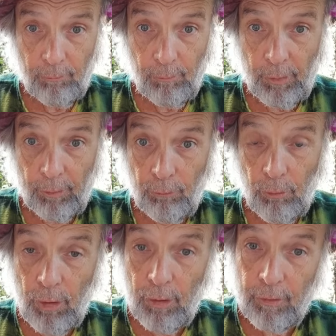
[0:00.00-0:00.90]

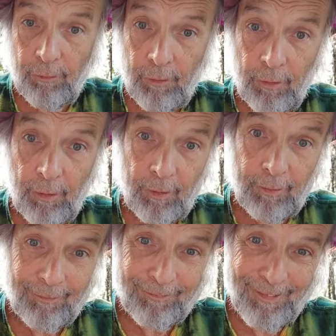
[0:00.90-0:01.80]
marijuana that
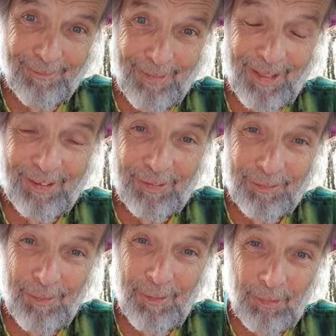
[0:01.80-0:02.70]
I get back
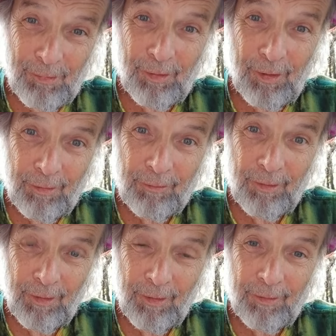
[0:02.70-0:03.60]
under the mosquito
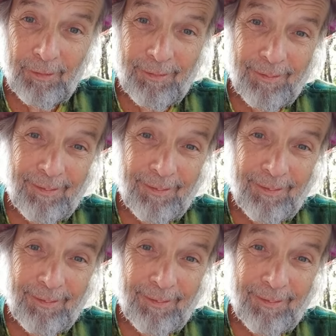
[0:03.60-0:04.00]
net and